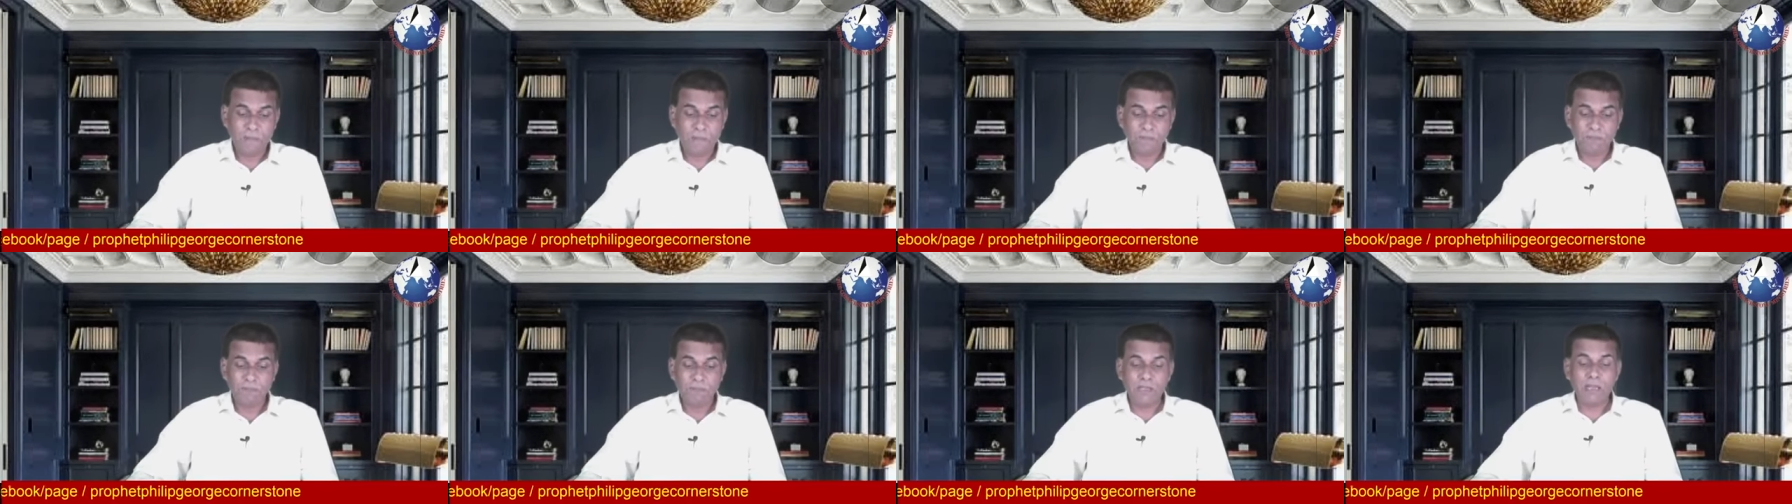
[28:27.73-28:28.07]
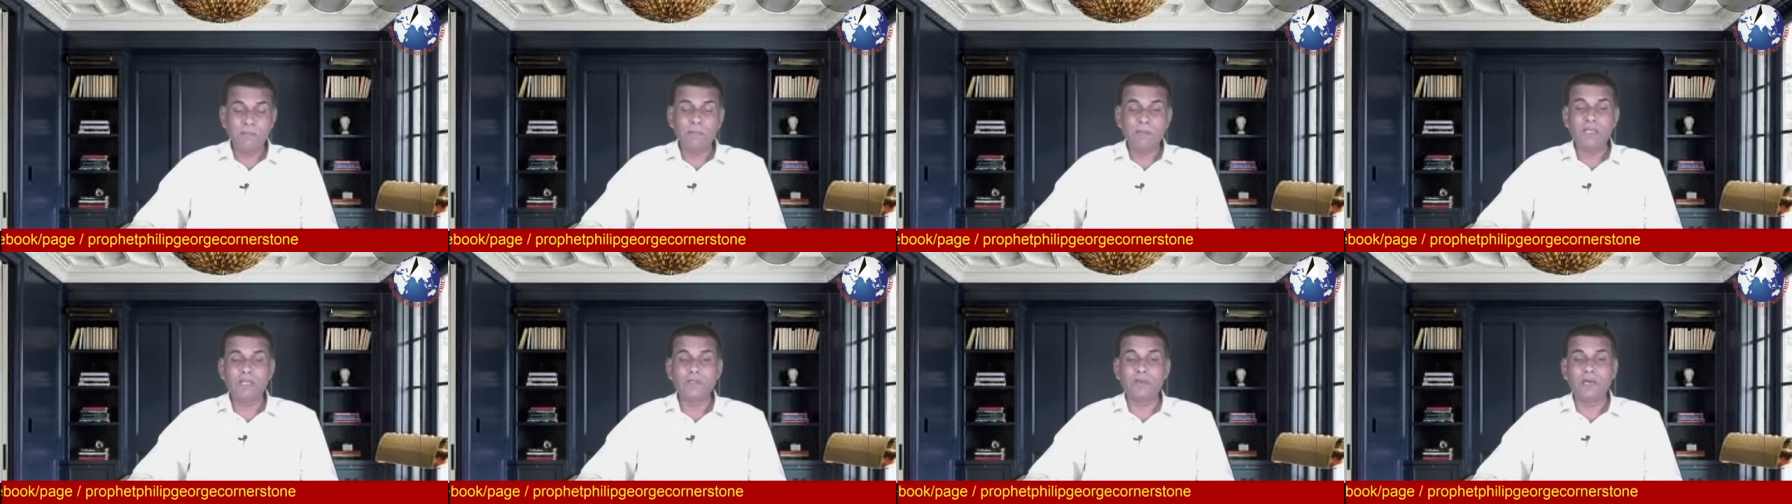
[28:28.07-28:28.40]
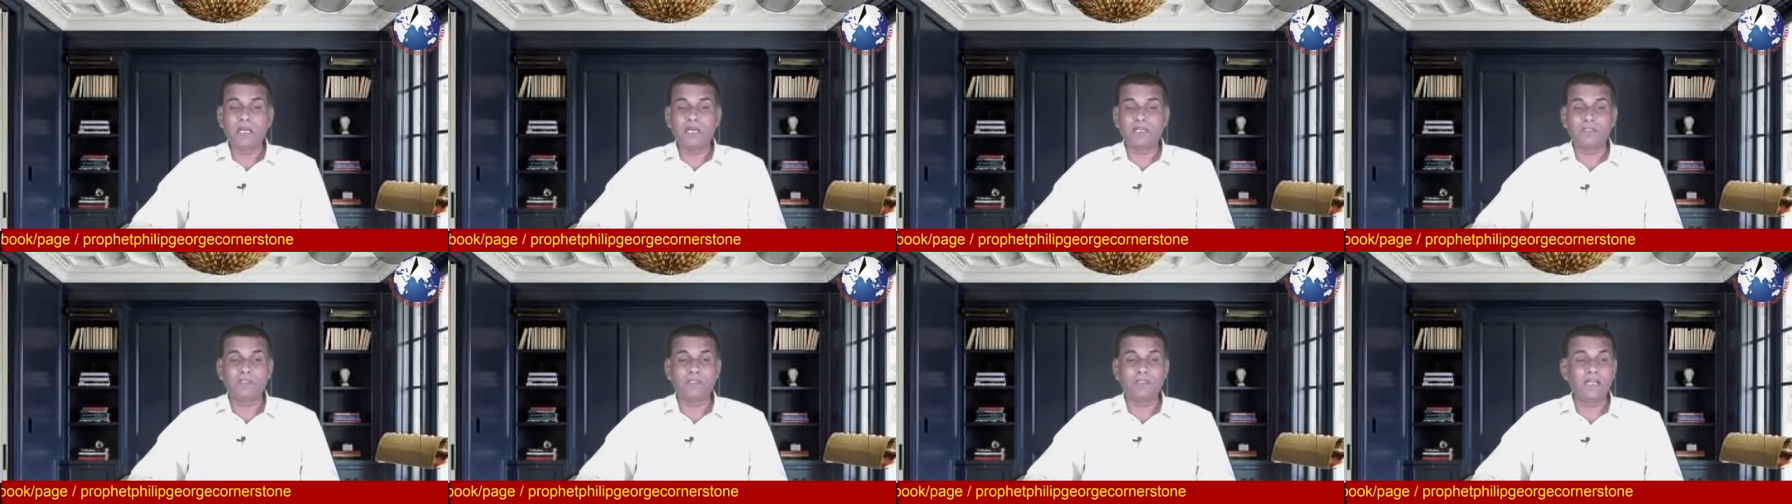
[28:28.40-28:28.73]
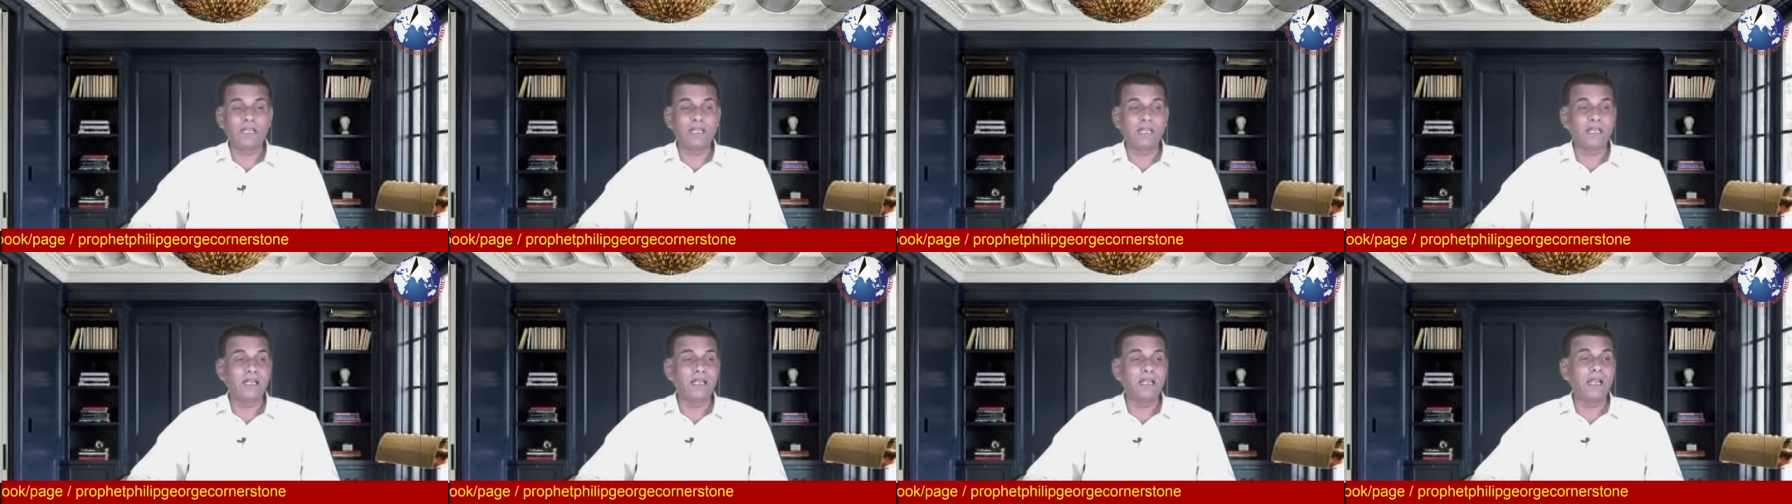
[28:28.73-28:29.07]
maybe you are
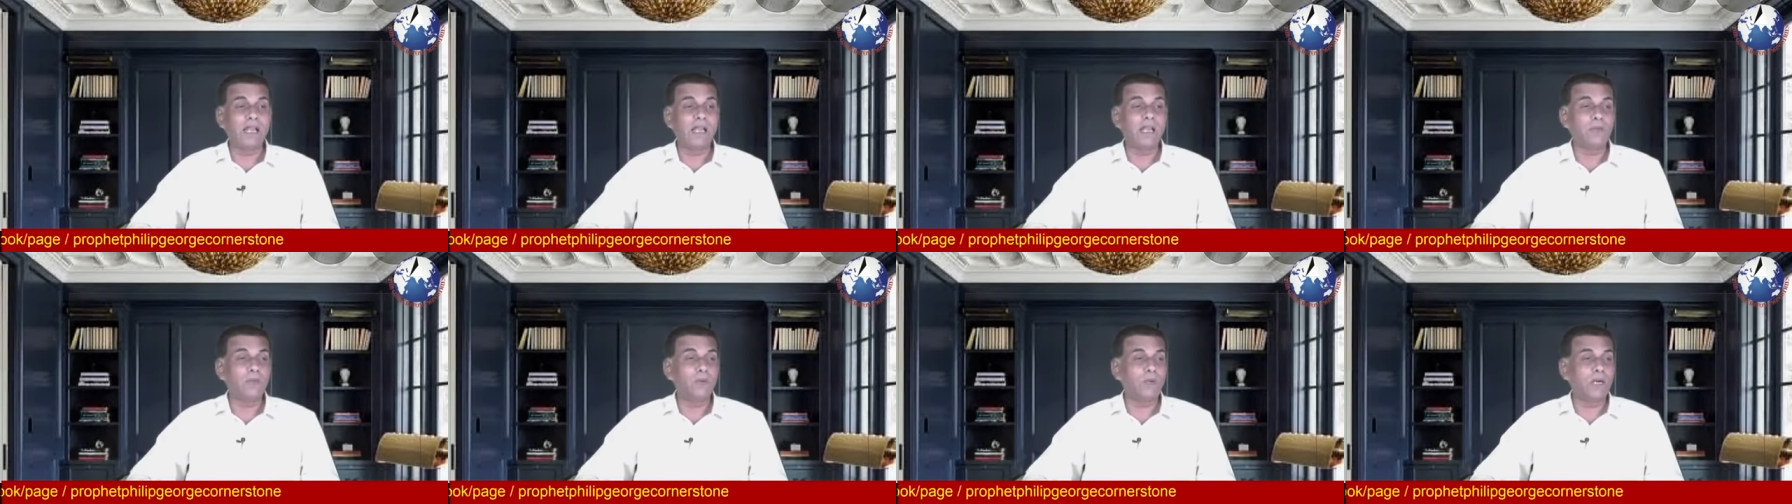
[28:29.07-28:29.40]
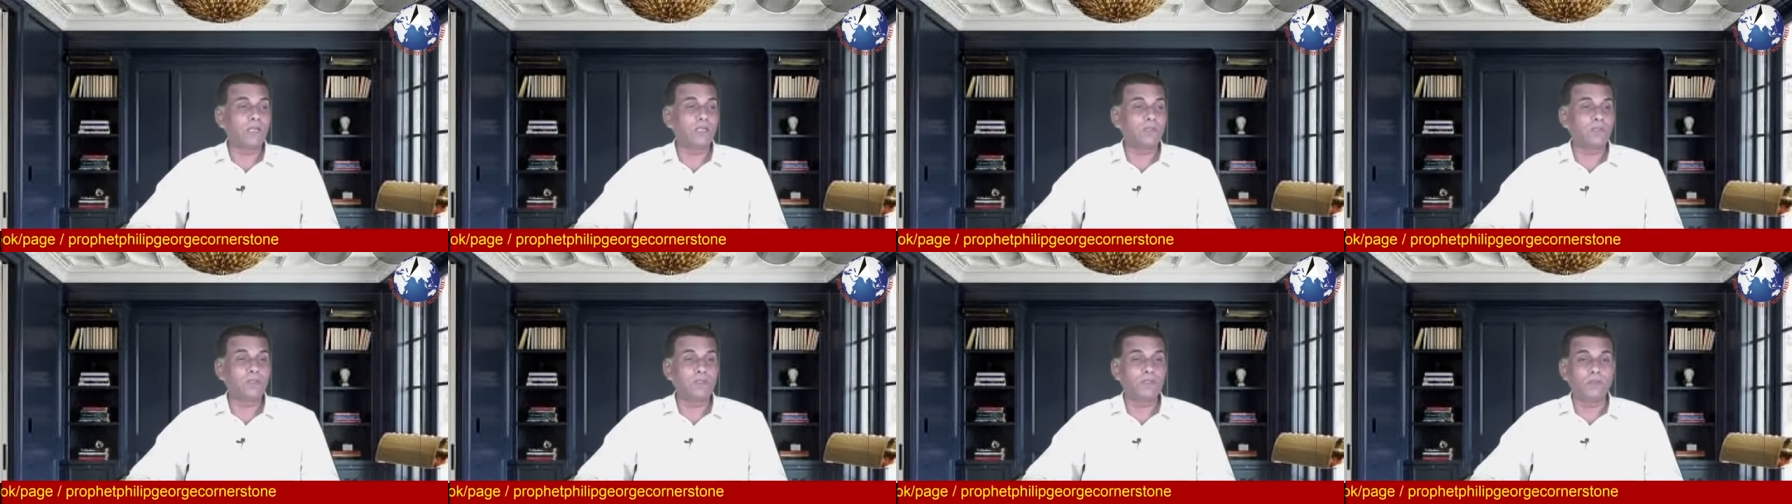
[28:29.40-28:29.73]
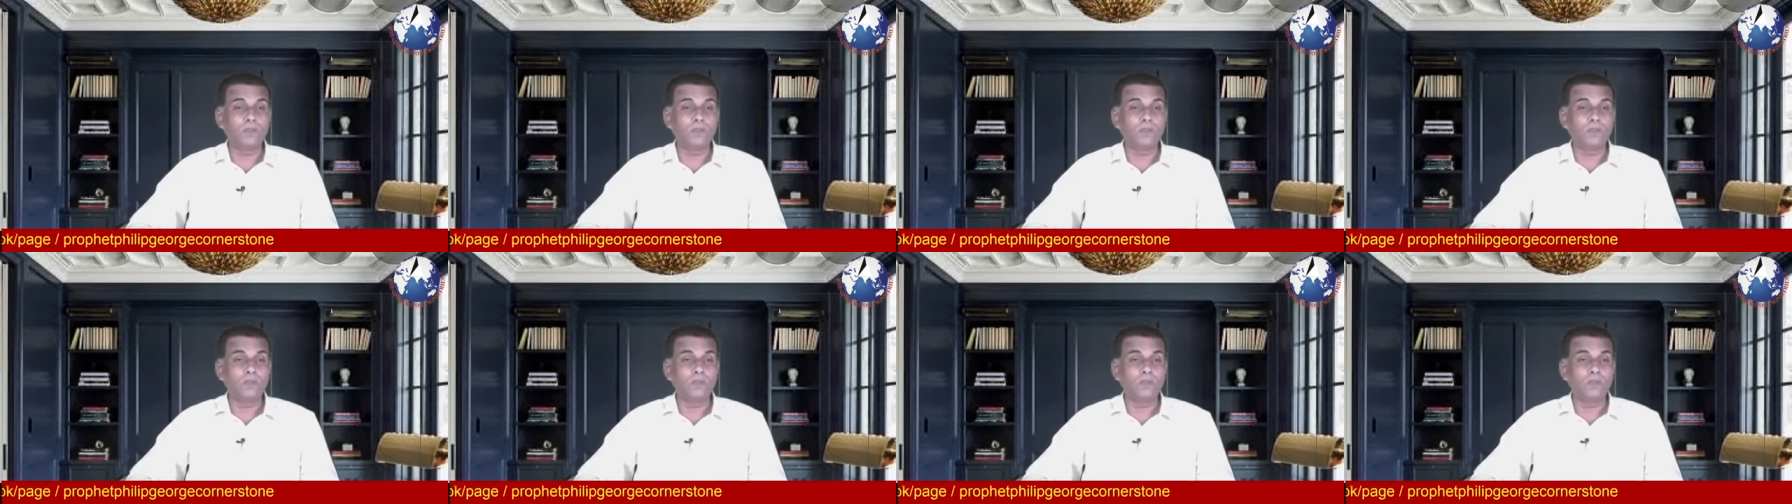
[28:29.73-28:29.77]
thinking uh, you are